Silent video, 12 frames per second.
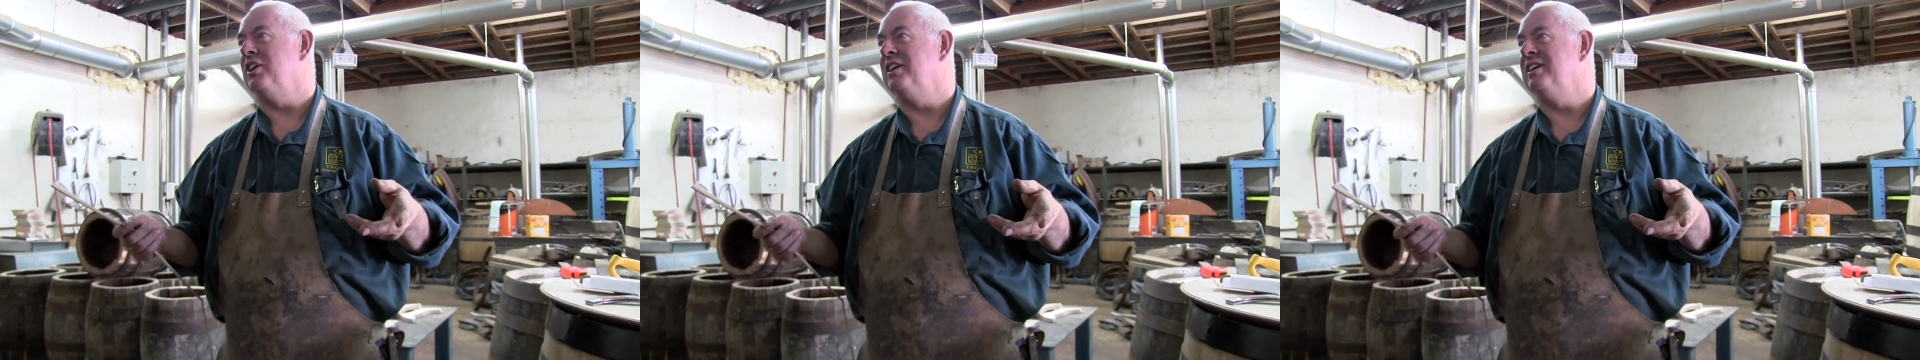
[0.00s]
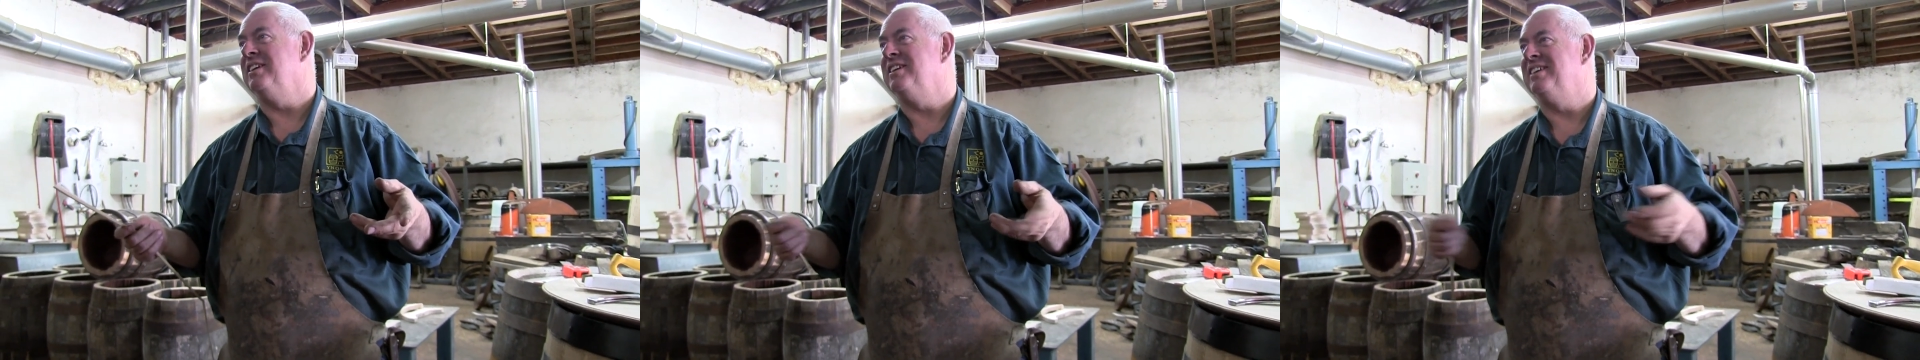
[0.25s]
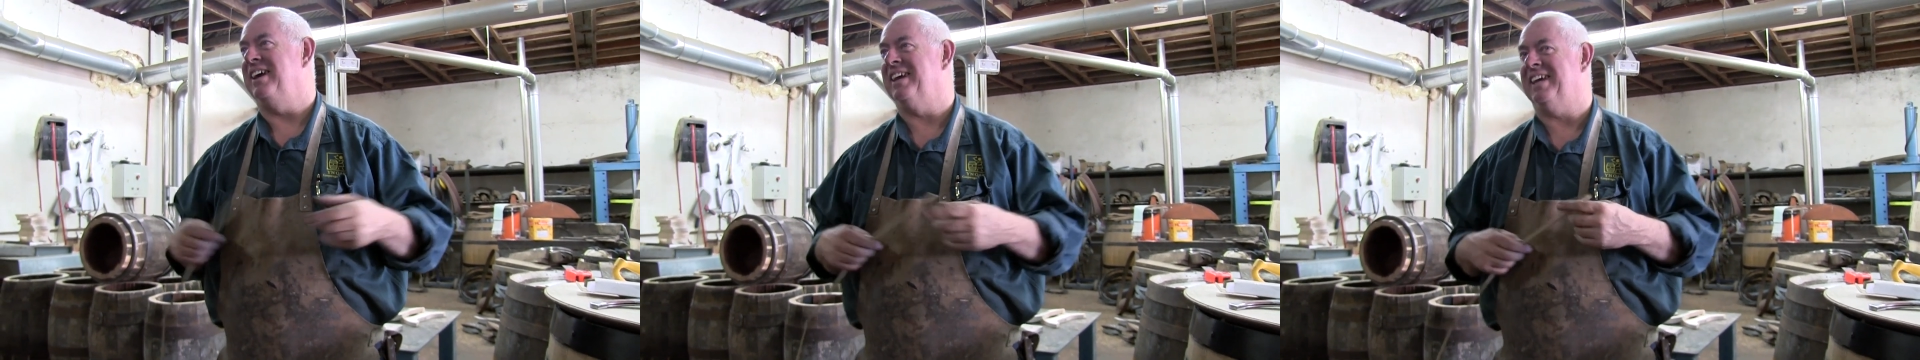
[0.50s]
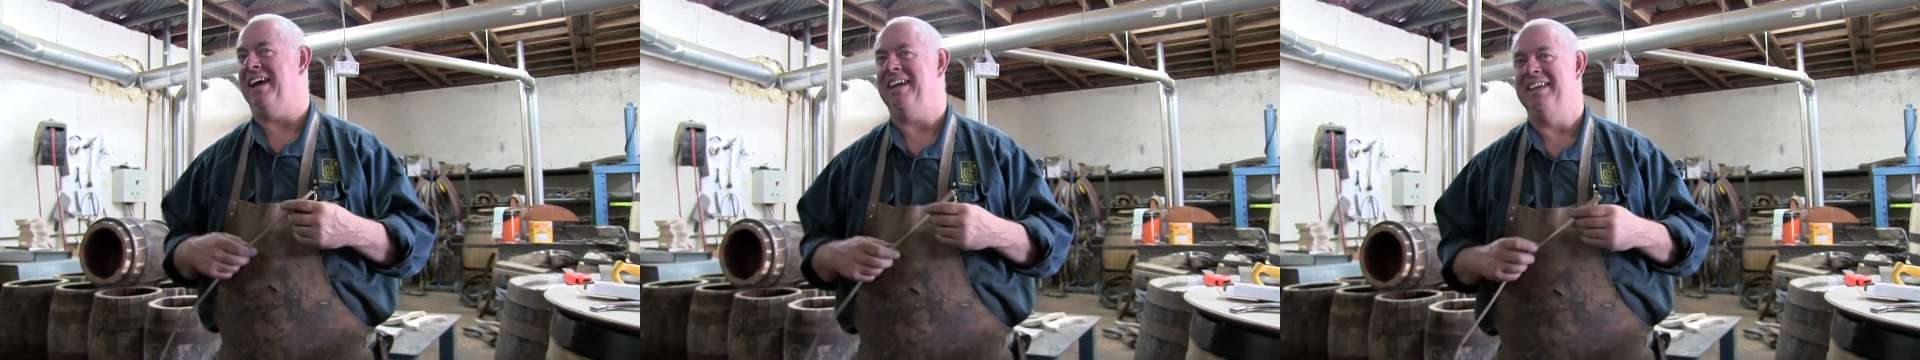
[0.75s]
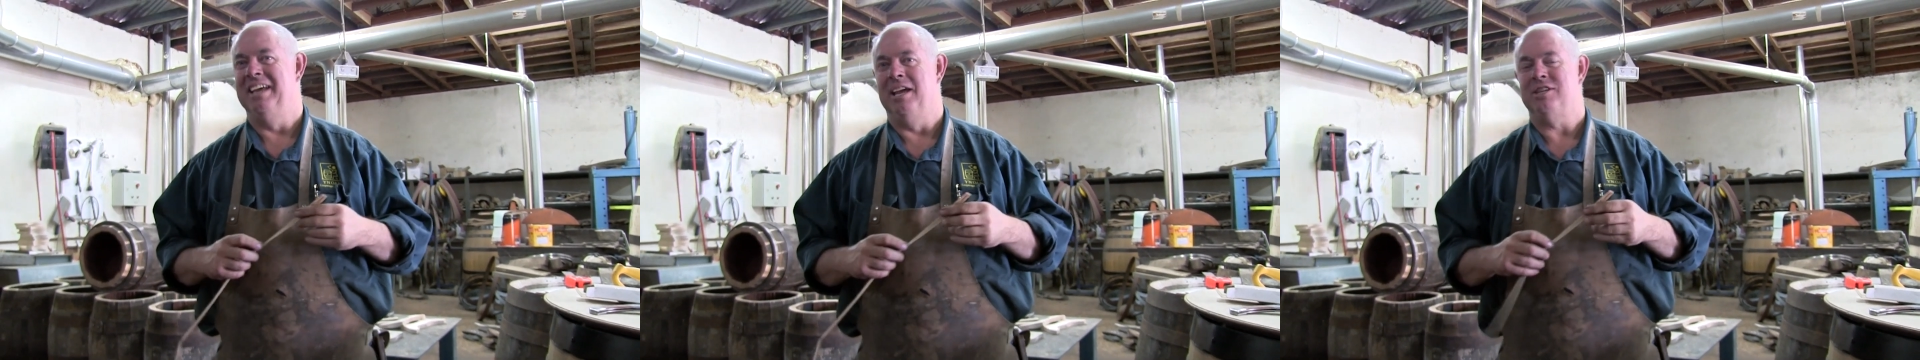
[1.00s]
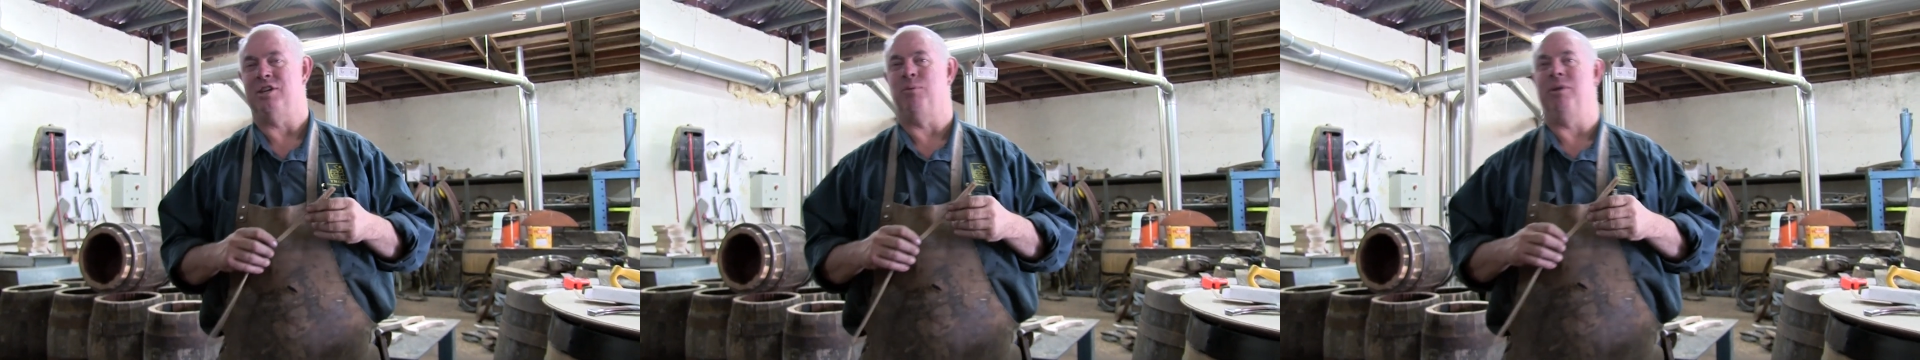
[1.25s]
Okay?
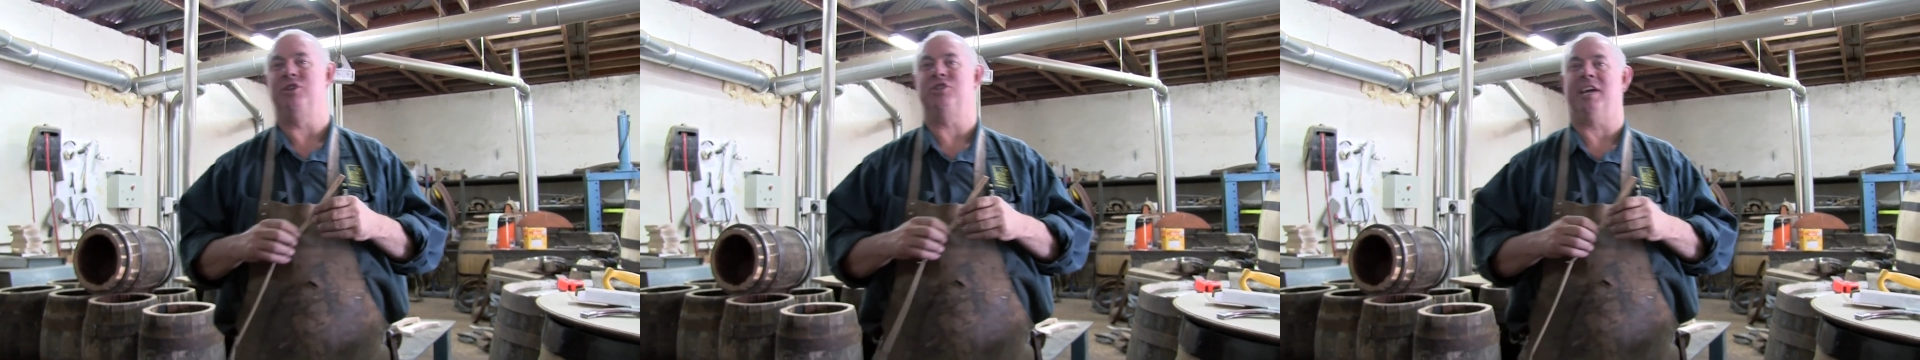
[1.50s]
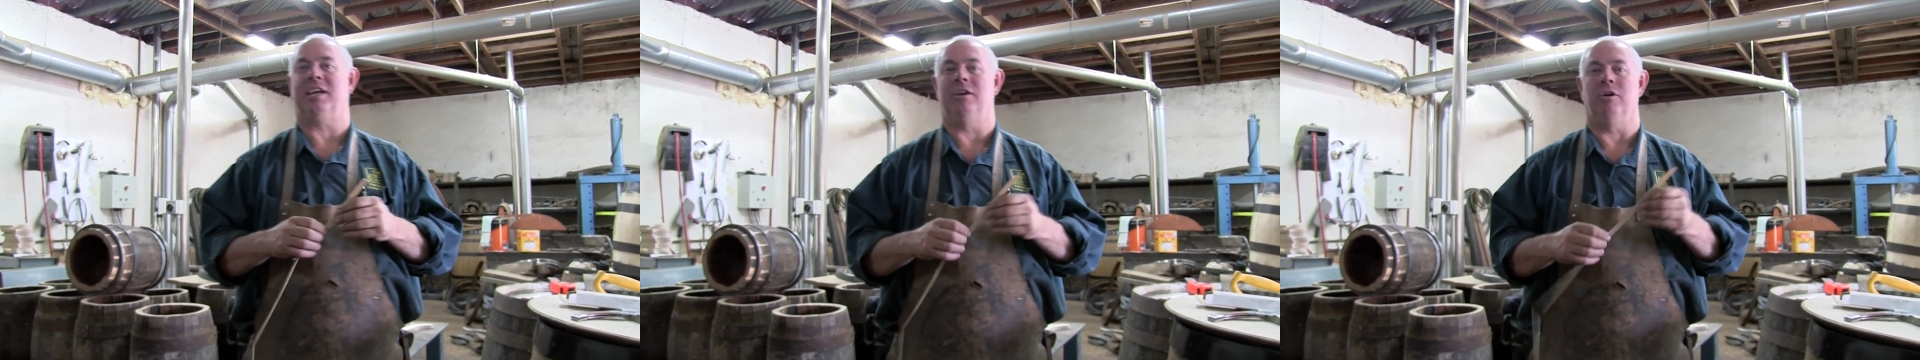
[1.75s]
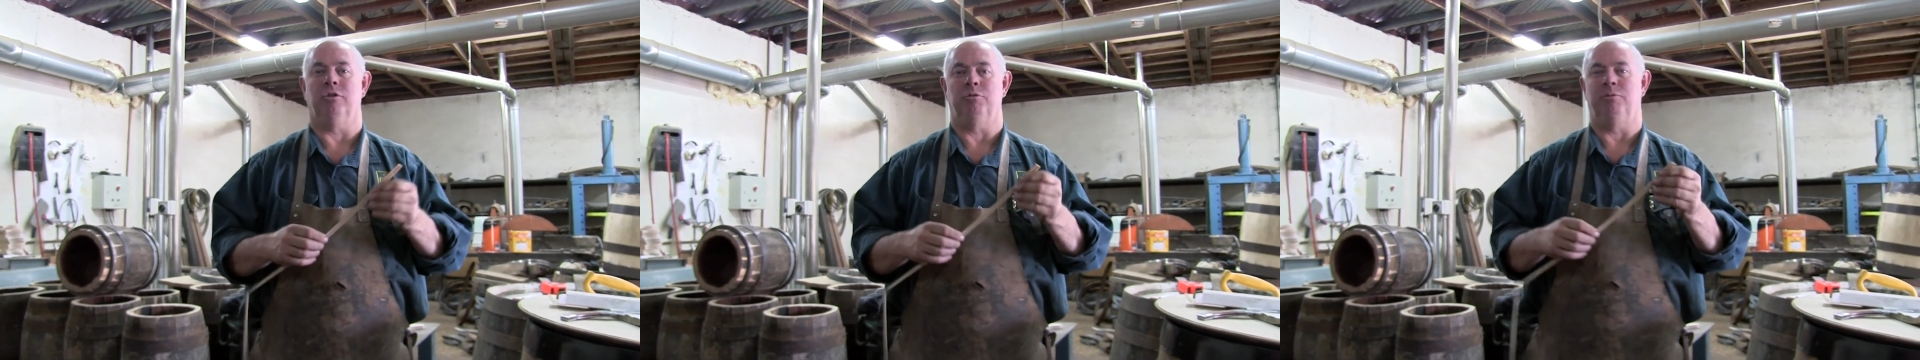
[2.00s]
So we're the second oldest